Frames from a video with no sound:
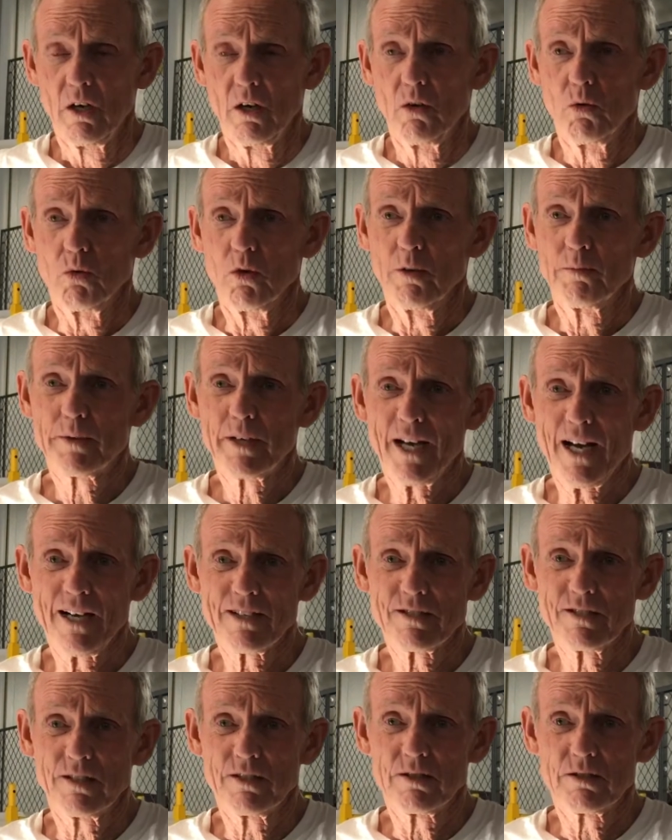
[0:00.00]
Worm
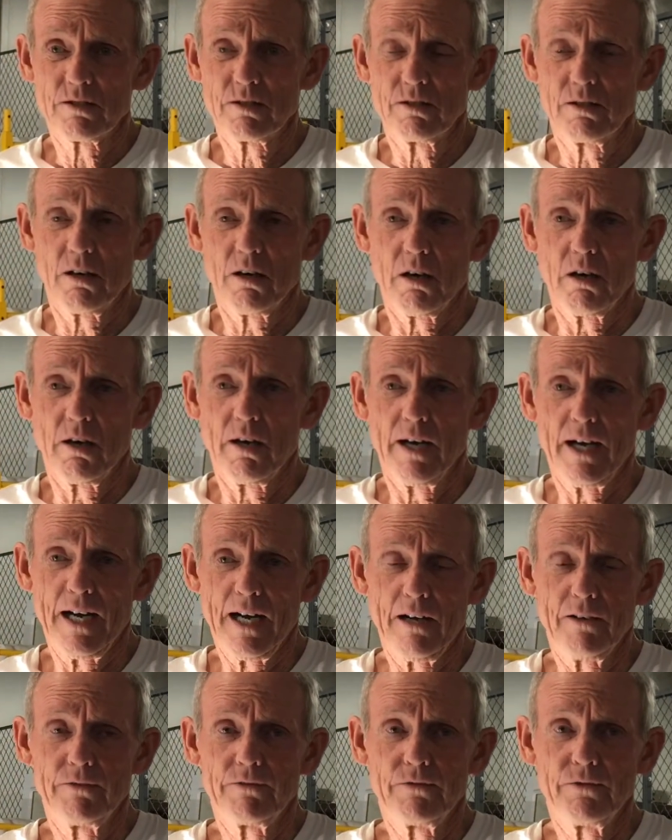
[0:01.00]
castings
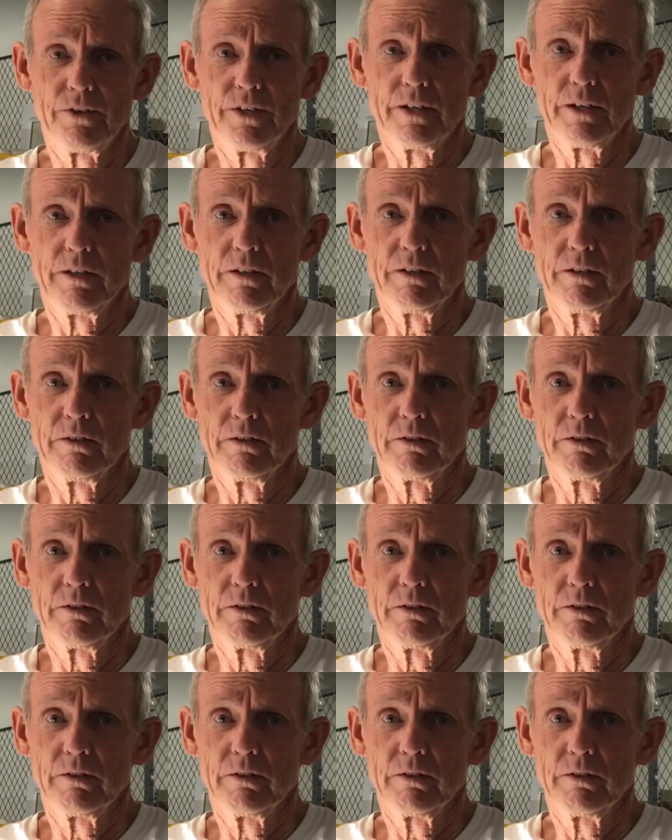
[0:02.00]
have the